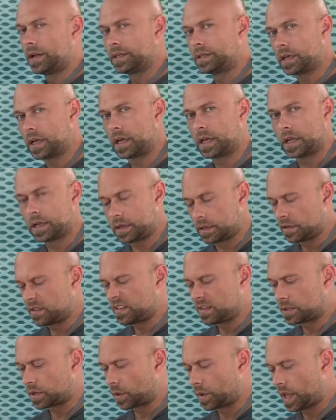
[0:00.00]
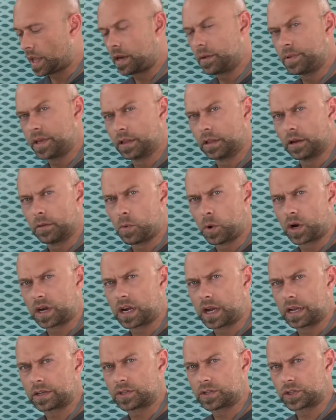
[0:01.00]
It's okay to be a little more
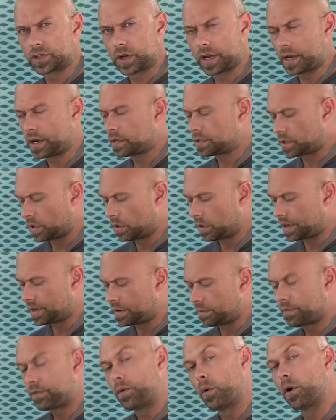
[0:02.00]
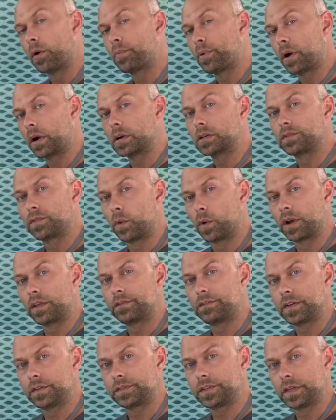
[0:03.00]
concentrated. So I did 4 parts
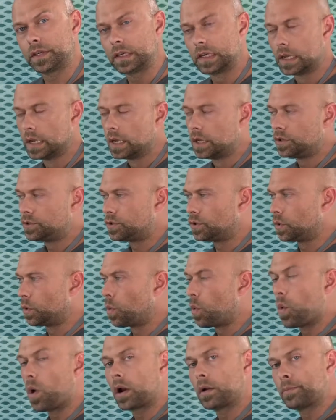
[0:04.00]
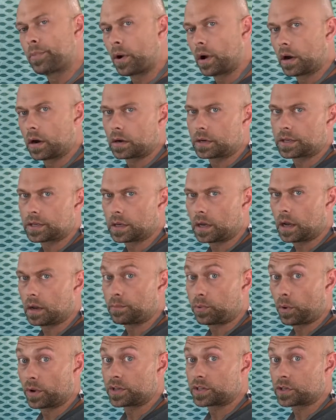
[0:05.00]
40-50 to 1 part
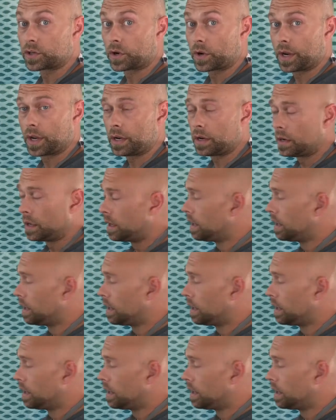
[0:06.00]
poison green,